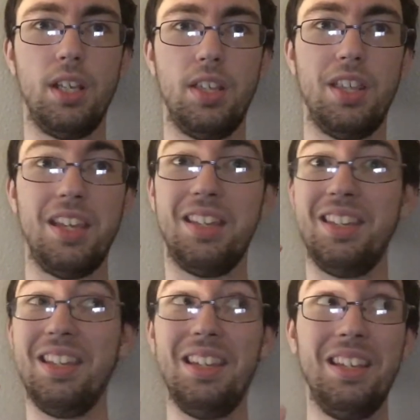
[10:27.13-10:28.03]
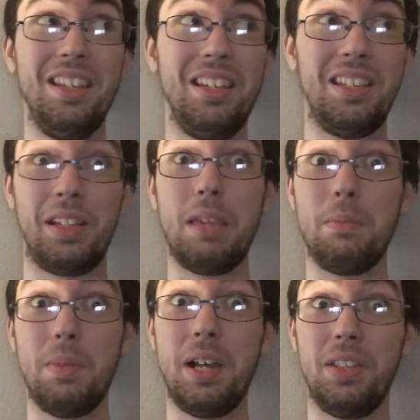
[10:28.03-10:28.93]
And then, now keep
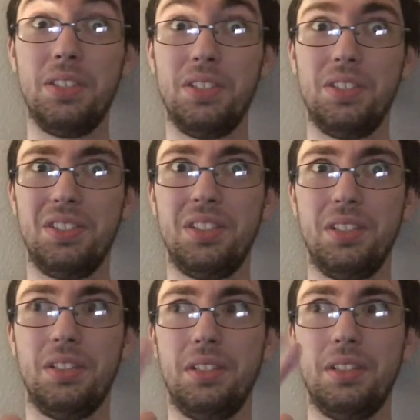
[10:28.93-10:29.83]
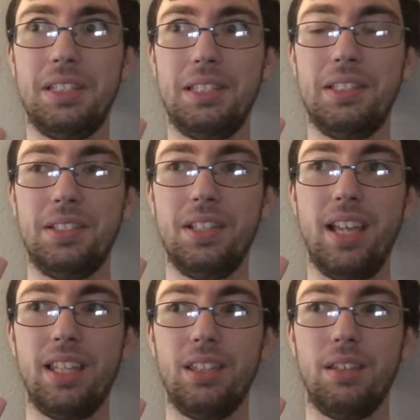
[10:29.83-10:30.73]
in mind, this is
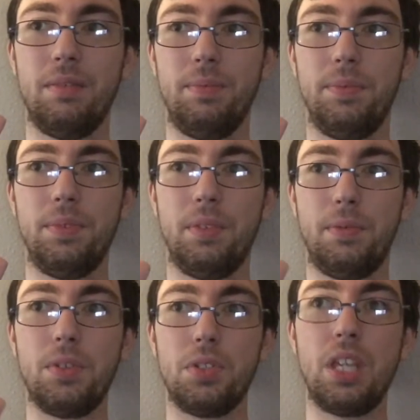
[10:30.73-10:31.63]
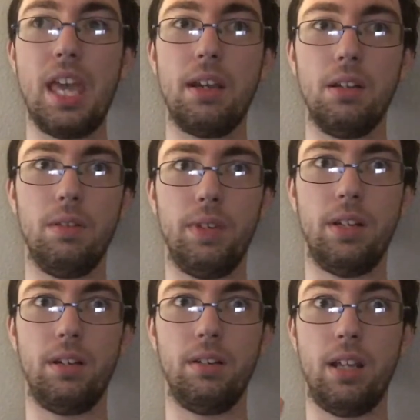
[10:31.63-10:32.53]
like the first gated
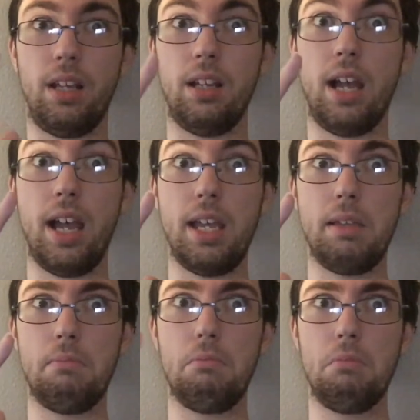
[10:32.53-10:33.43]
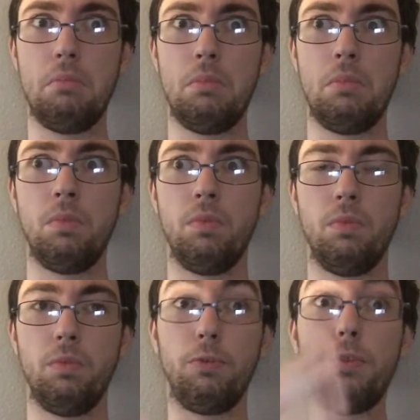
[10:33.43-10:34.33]
elevator that I
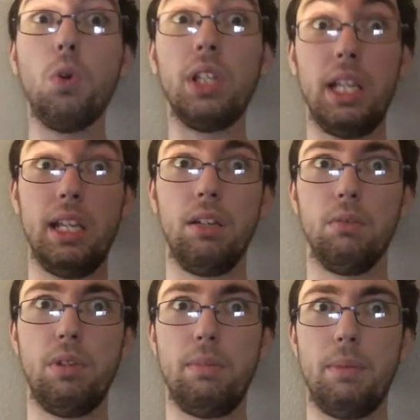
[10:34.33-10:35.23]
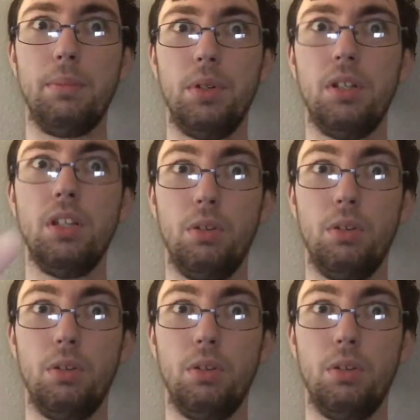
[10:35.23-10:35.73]
fully remembered.